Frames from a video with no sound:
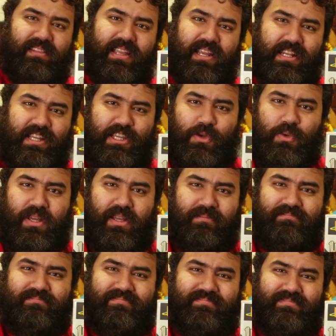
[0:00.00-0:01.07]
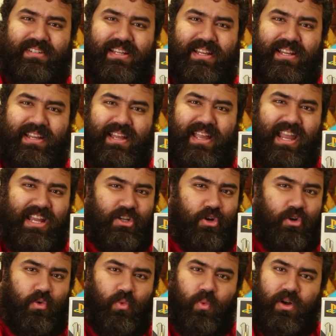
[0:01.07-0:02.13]
Lady Yuna and
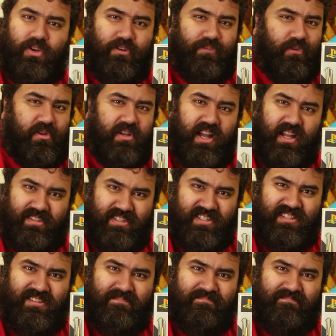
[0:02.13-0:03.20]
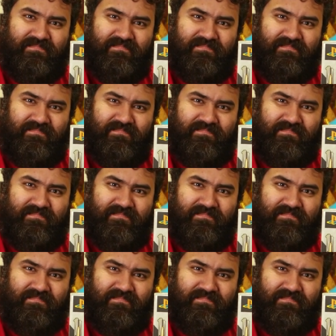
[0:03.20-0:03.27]
her wonderful guns.